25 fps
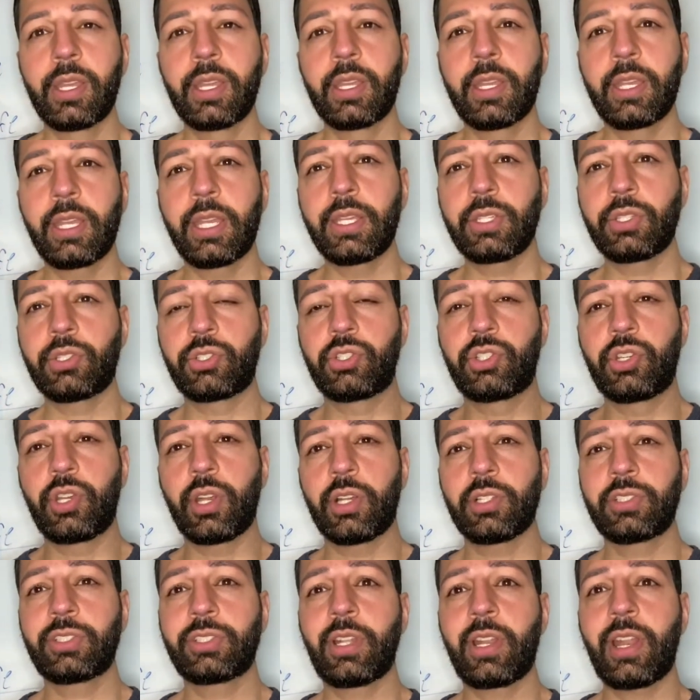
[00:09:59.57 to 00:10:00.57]
is
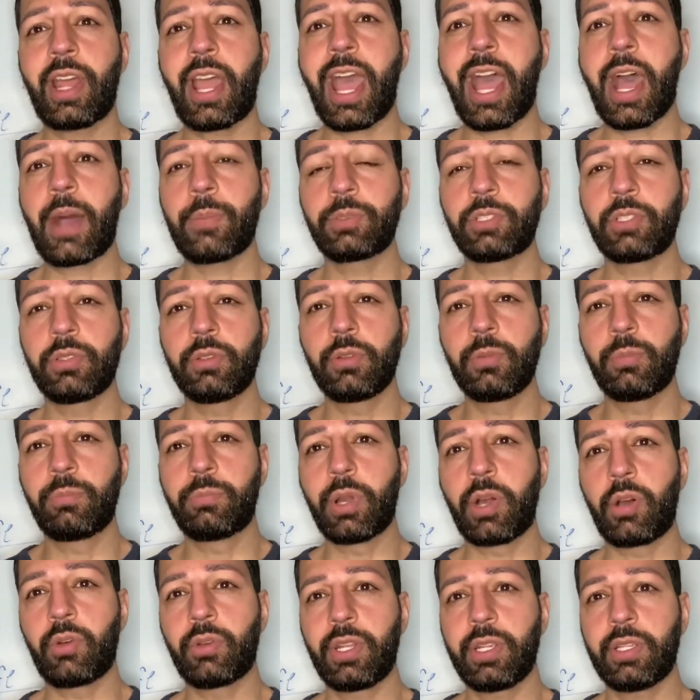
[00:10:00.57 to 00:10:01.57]
just an absolute
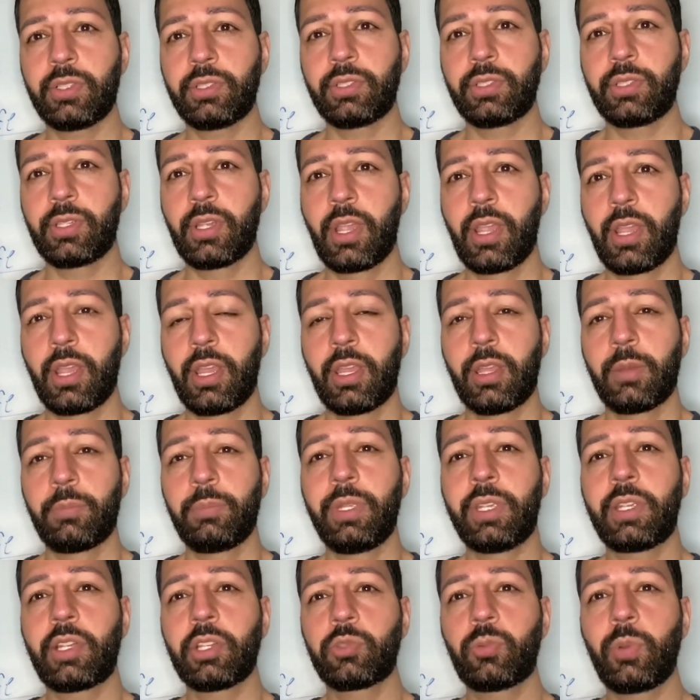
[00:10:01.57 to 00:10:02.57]
bonus,
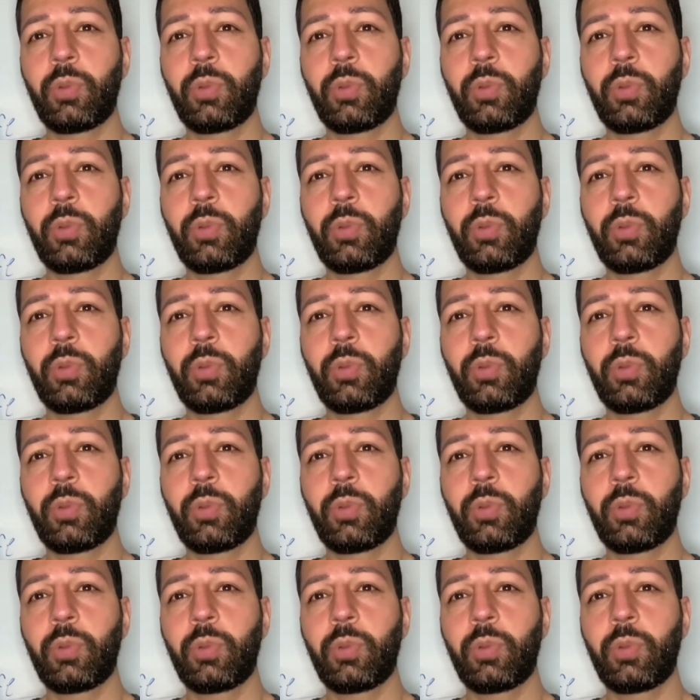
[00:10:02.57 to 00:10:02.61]
because we